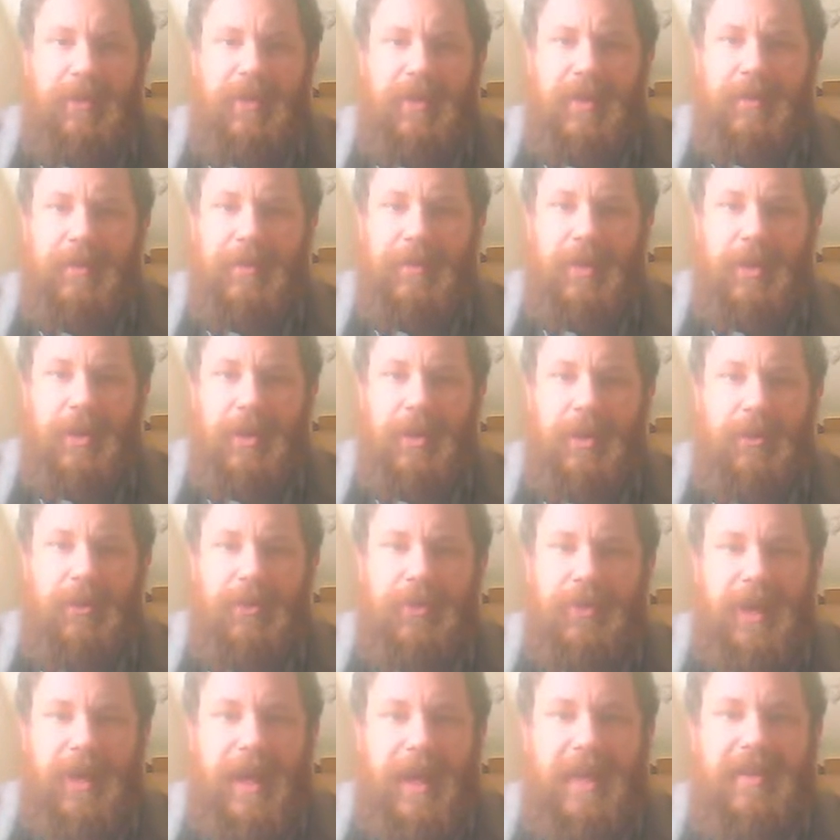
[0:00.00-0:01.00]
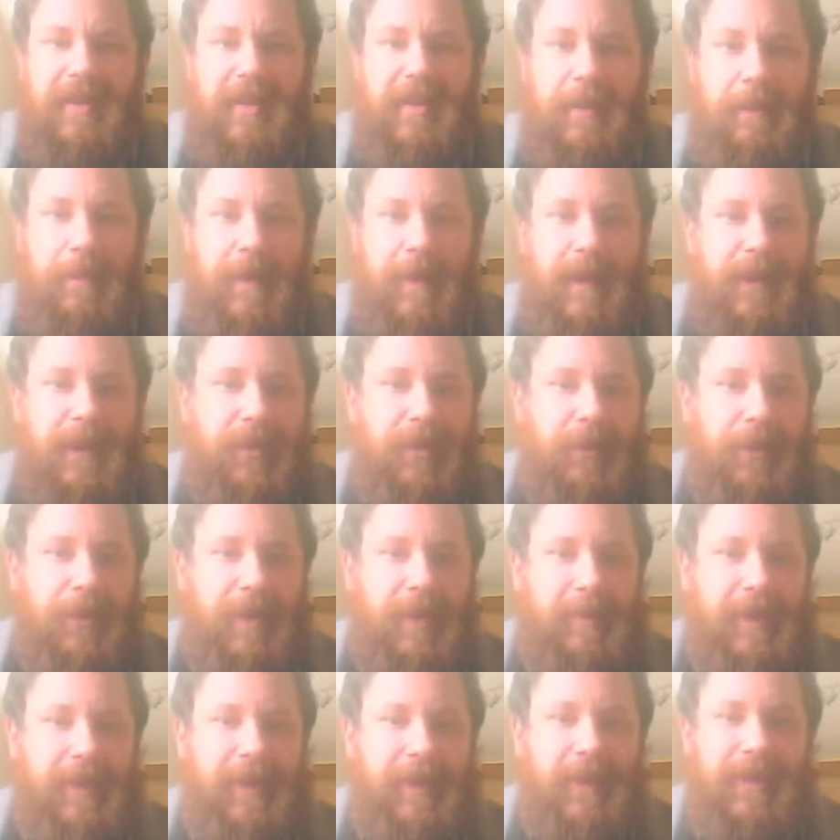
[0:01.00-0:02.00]
You've got 80-pound
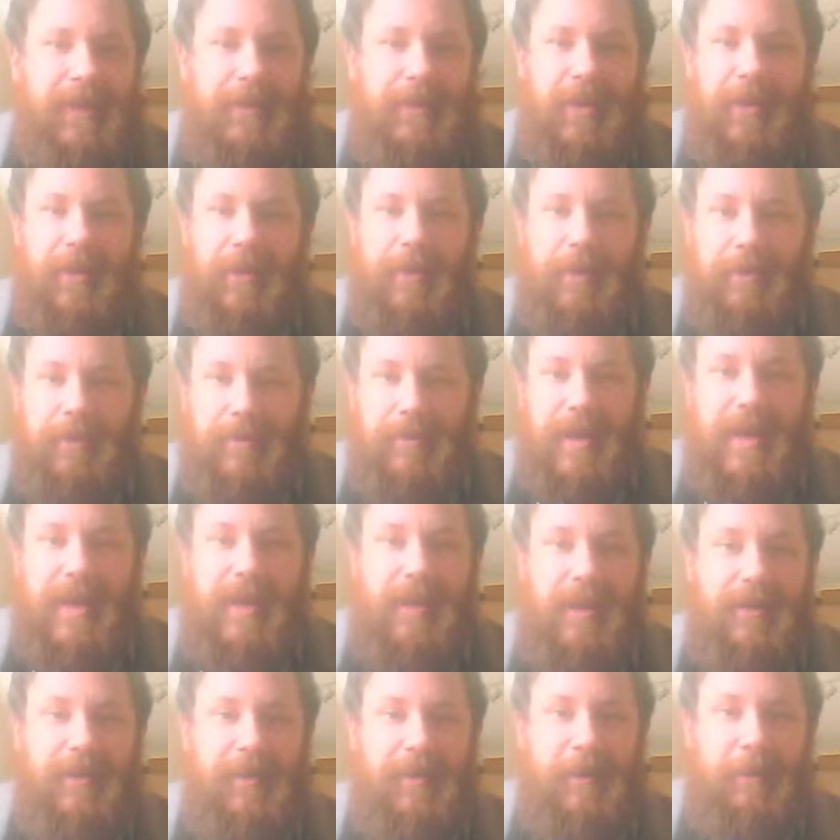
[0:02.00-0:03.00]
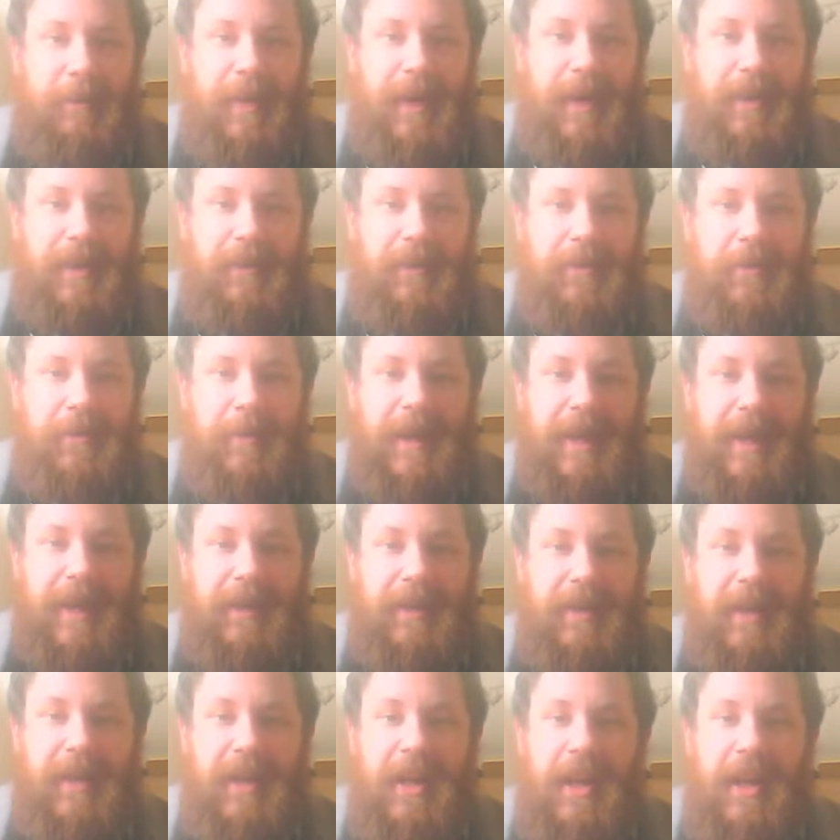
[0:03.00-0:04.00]
women, you've got 300-pound men.